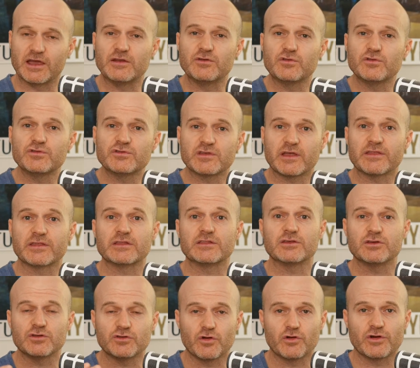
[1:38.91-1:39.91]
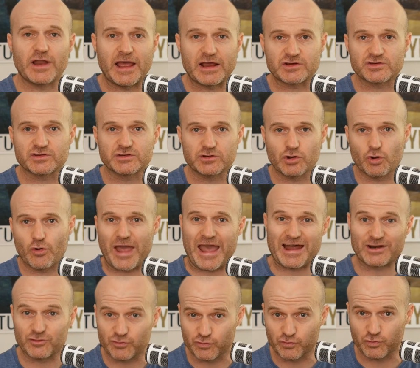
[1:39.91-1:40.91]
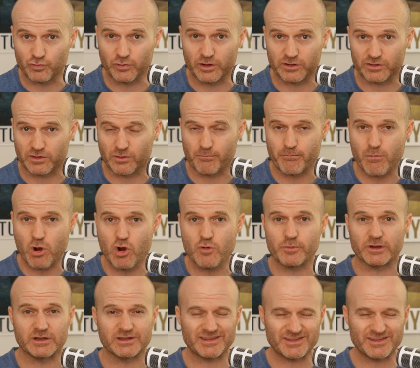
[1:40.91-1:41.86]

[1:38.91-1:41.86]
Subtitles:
and do something that you don't actually know how to do at the moment.